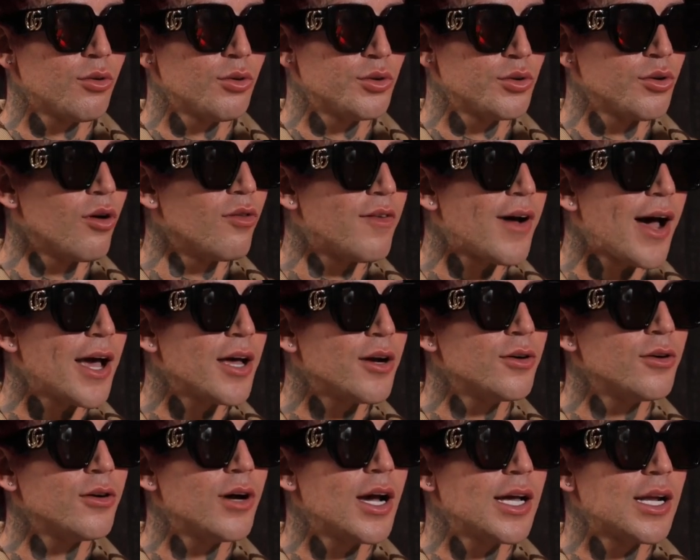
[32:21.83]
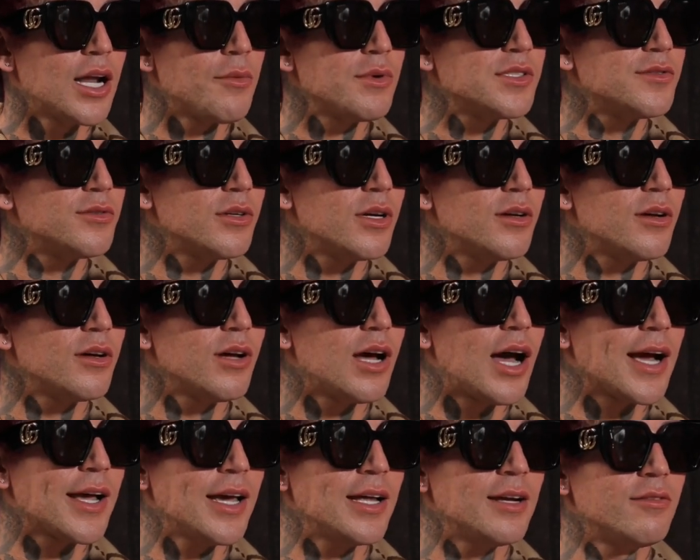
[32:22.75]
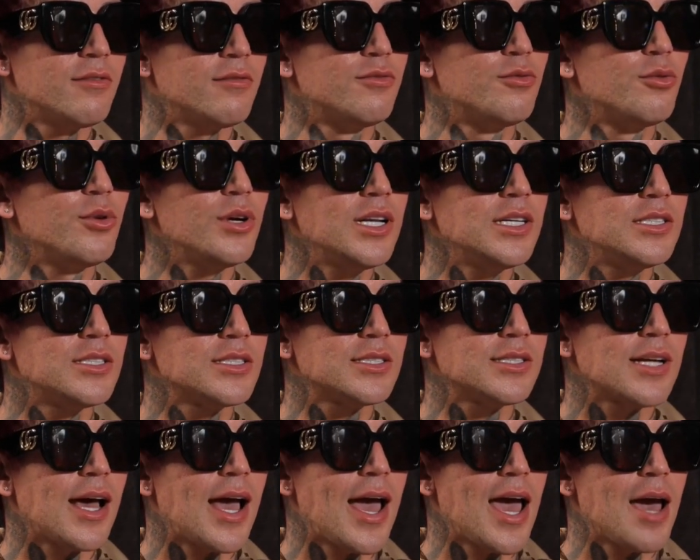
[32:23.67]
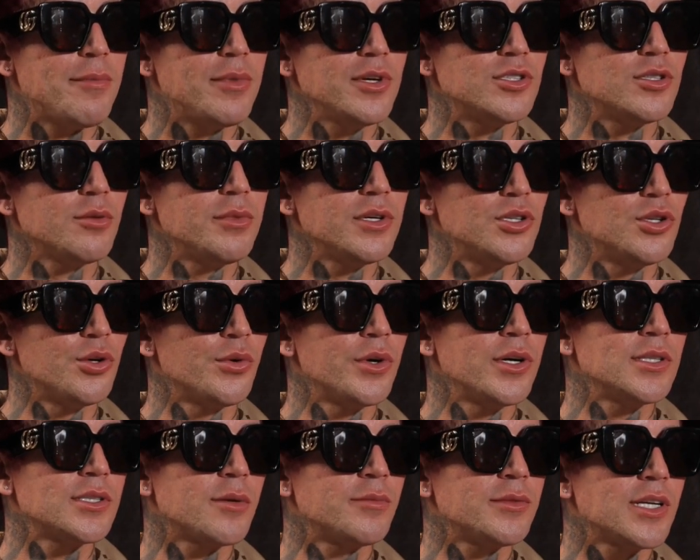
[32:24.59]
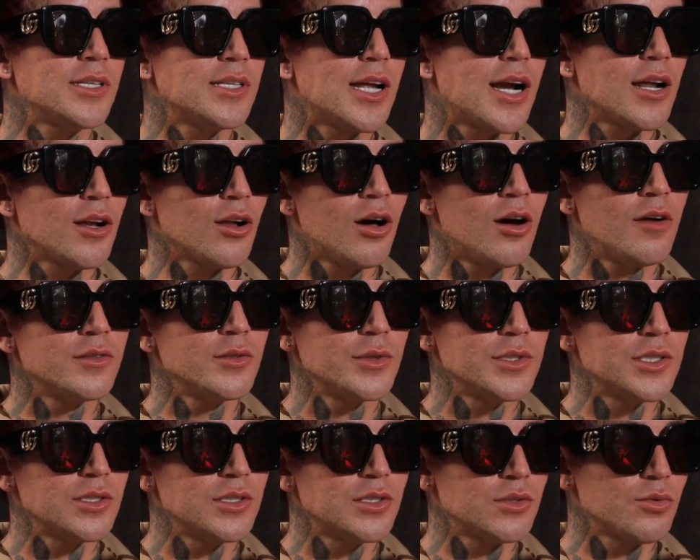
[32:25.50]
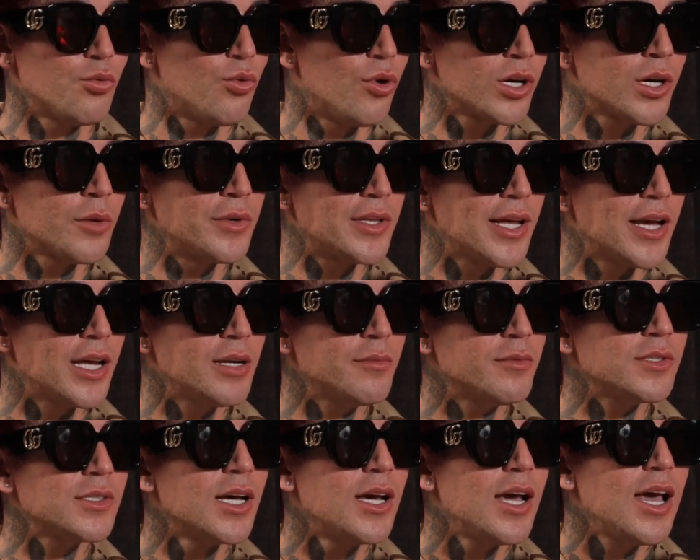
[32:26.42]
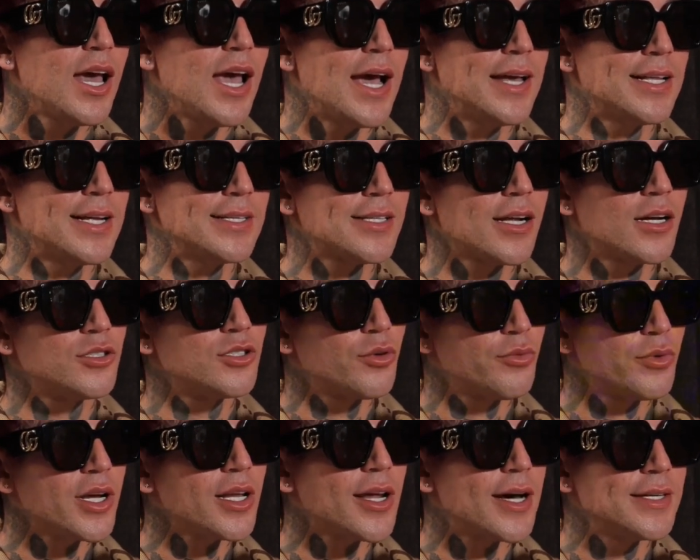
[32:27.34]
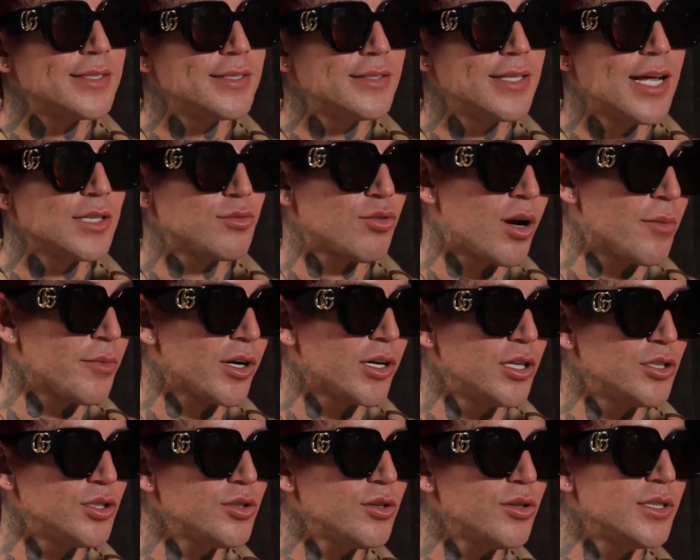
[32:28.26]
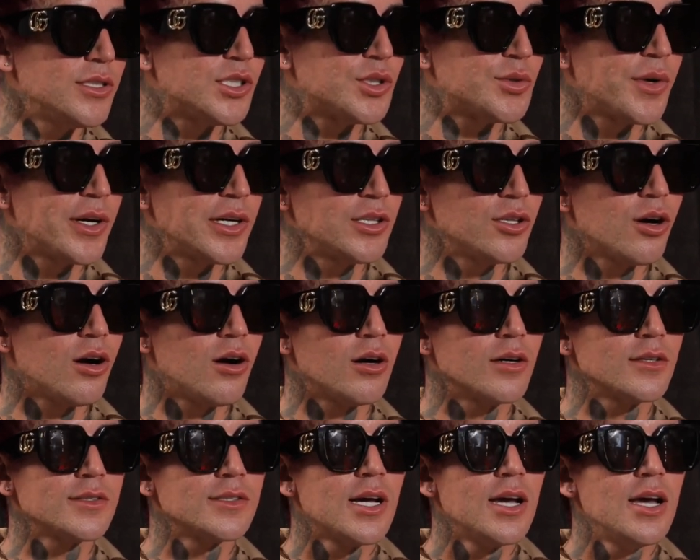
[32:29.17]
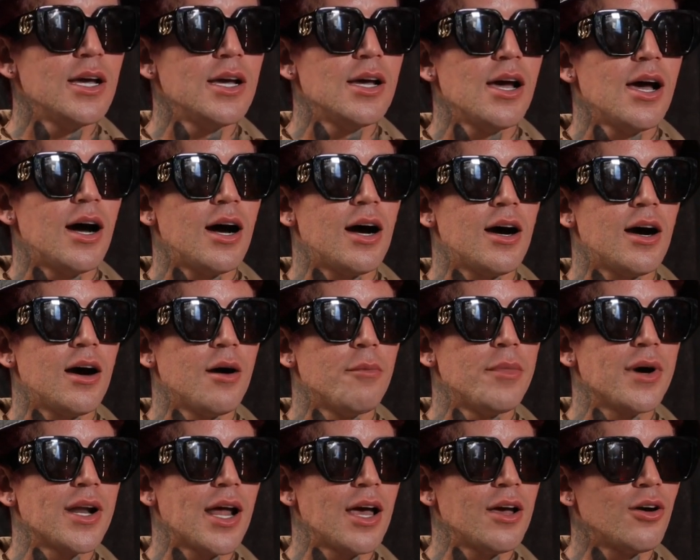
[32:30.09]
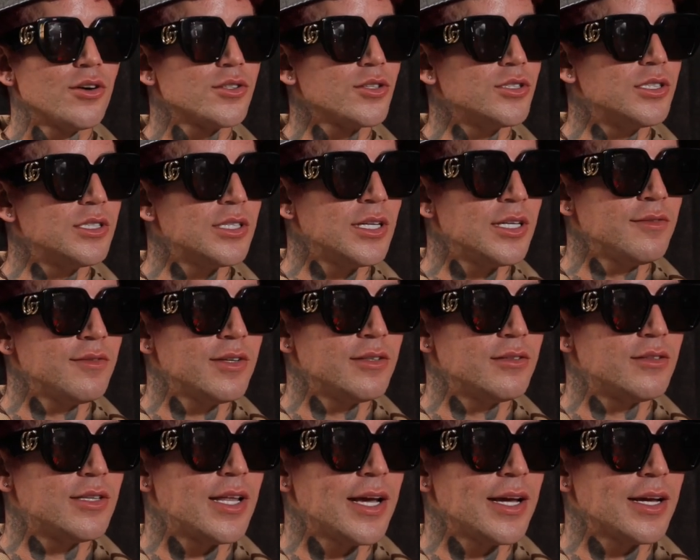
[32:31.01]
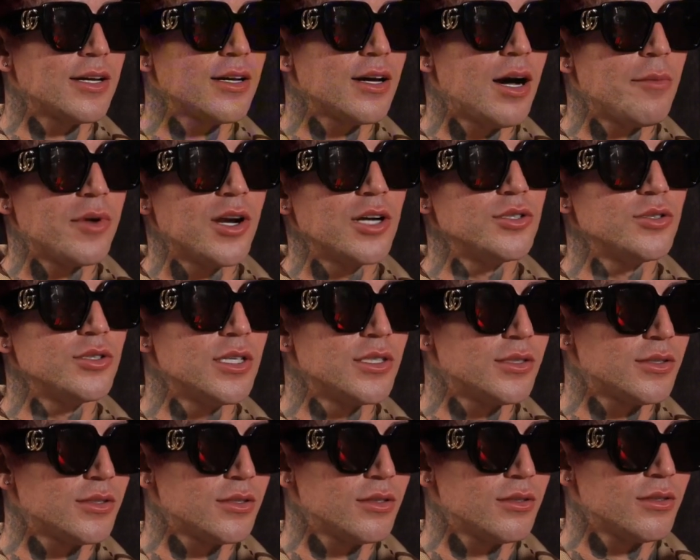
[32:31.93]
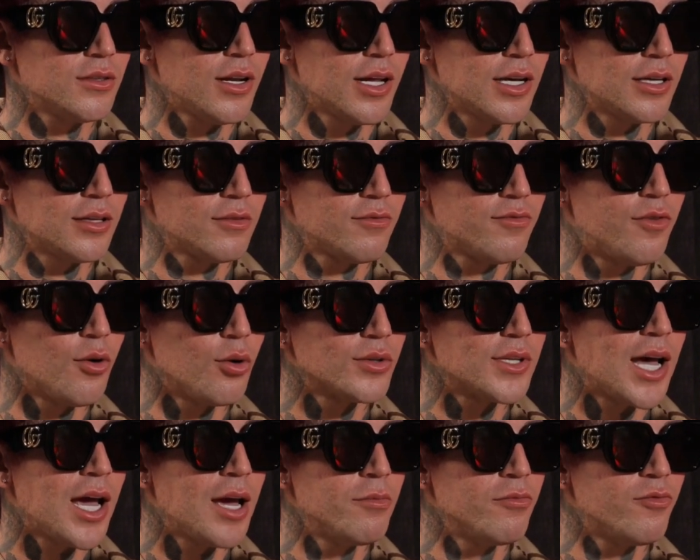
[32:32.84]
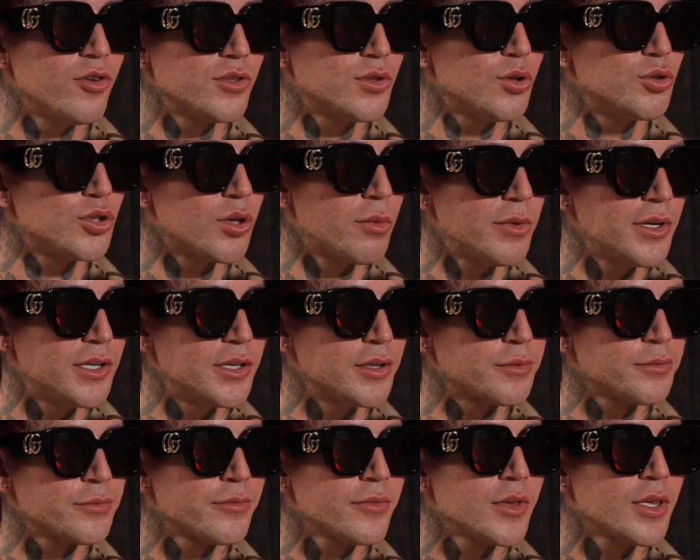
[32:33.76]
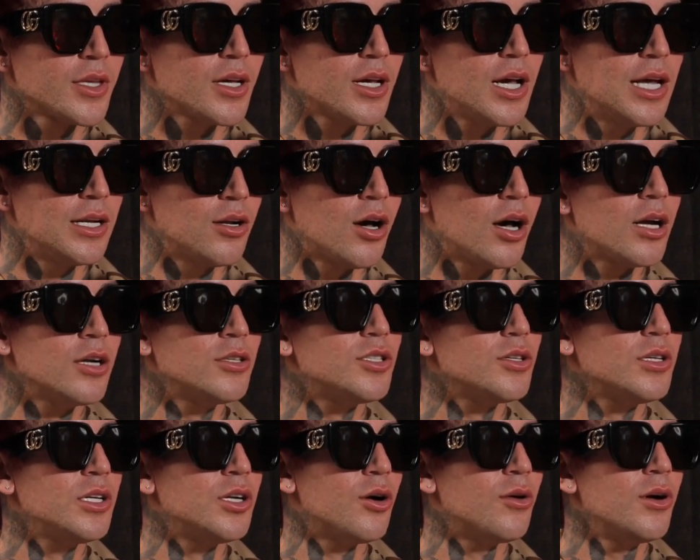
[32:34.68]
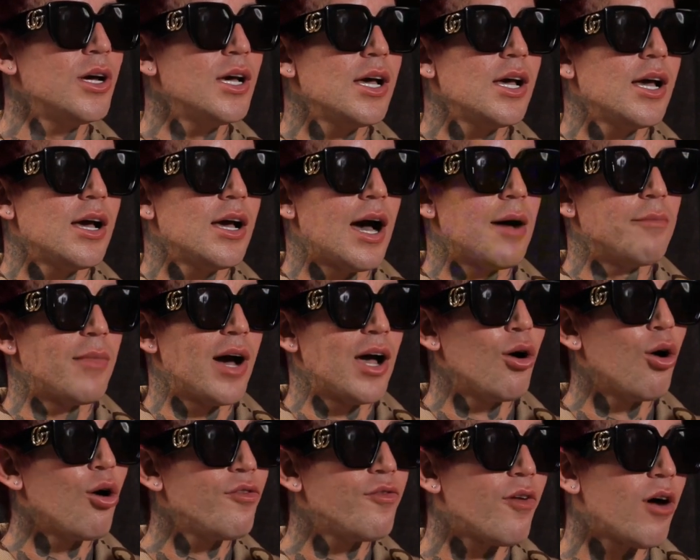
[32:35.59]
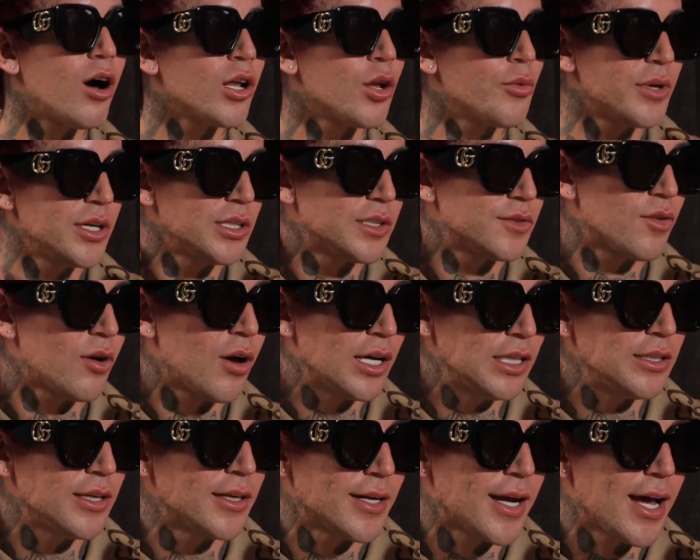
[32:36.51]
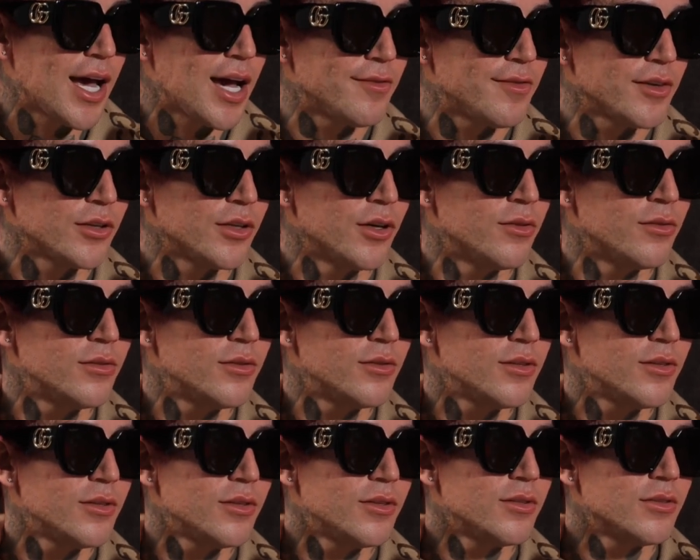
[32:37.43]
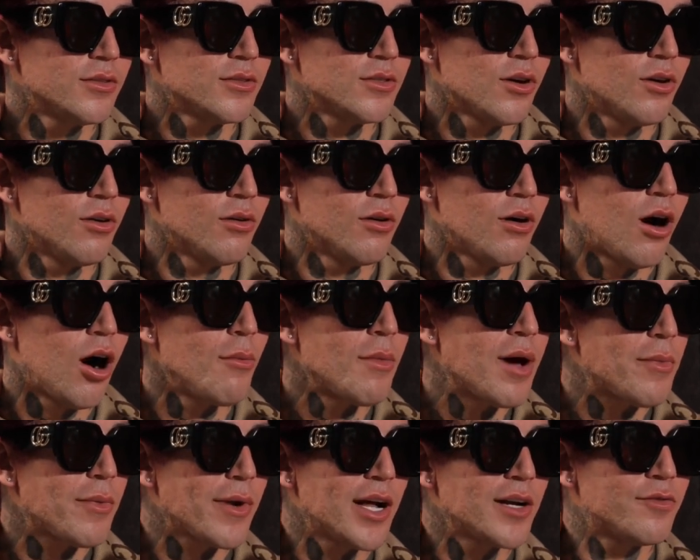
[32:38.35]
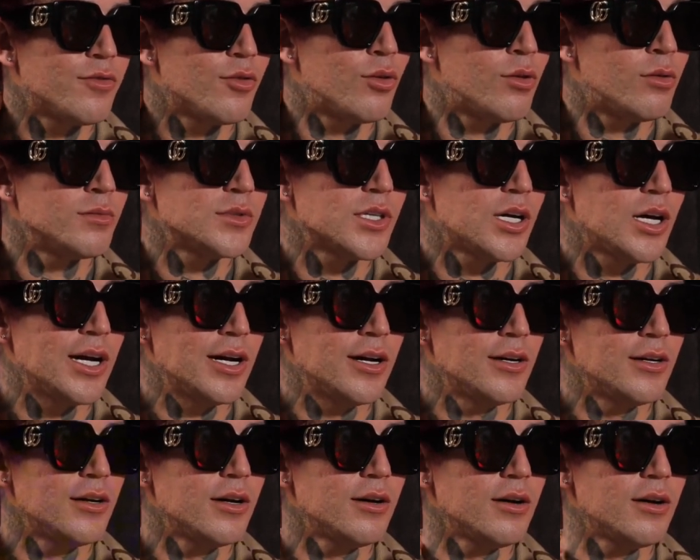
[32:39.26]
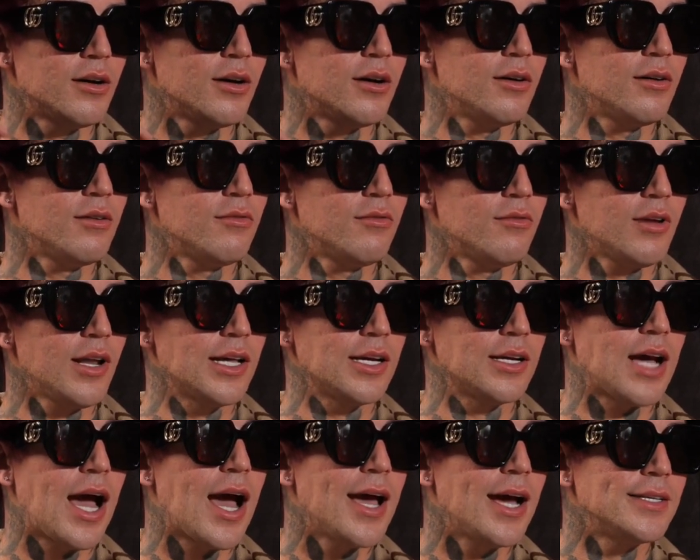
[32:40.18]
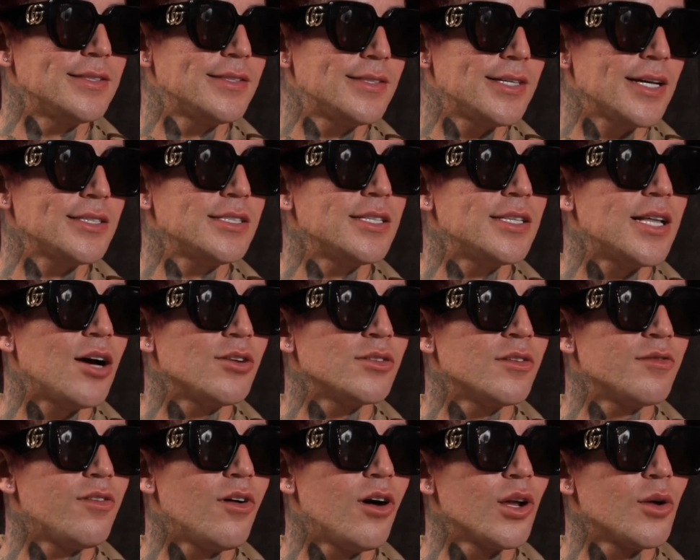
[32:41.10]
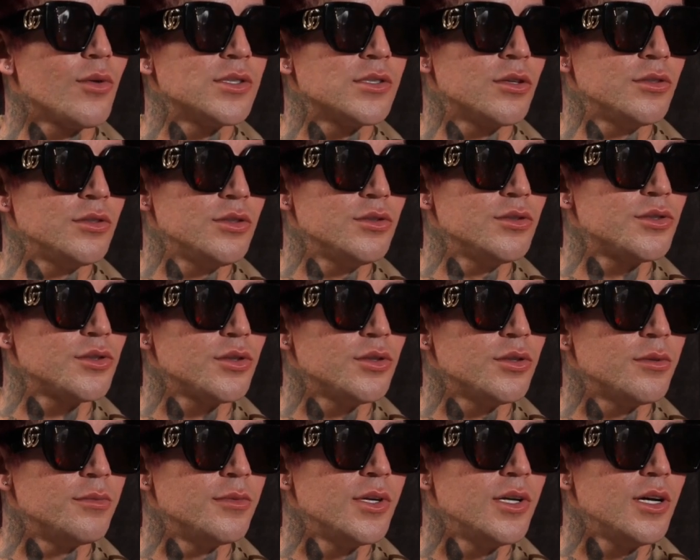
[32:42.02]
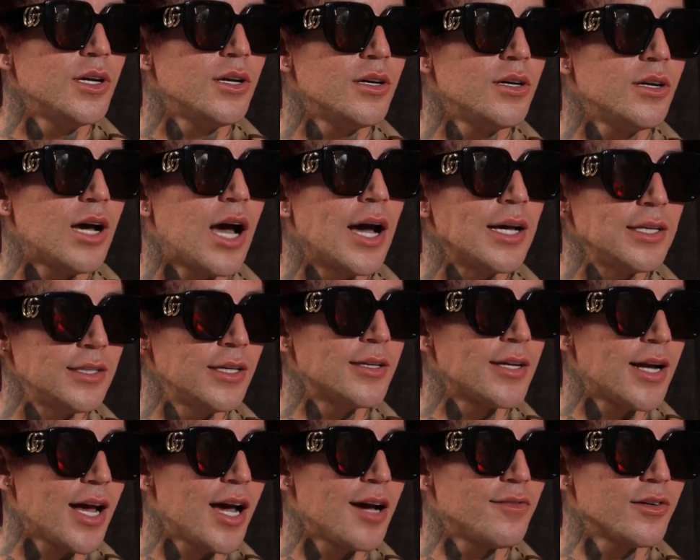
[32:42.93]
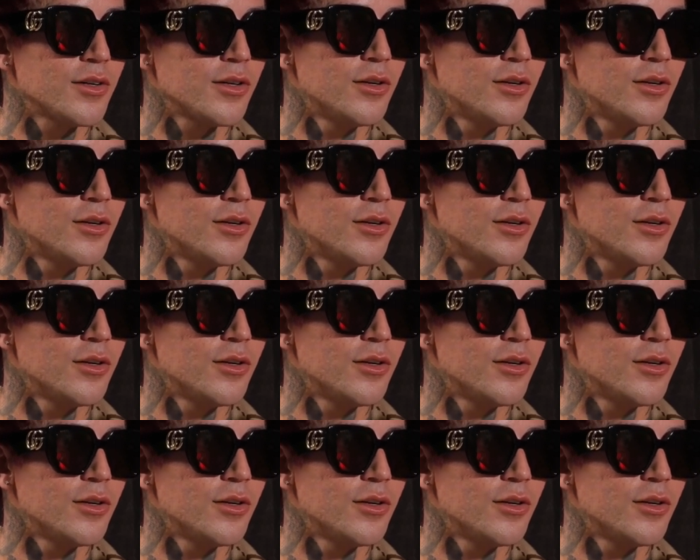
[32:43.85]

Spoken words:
would go viral. And I was, again, really just happy to be doing something that I loved, which is working with animals. And I started to realize that's what I'm going to do is train dogs. But I also didn't even think I'm going to do this like full time for social media. And not until, my whole following is from a year and a half ago. So all my platforms are like, I had 60,000 followers on YouTube a year and a half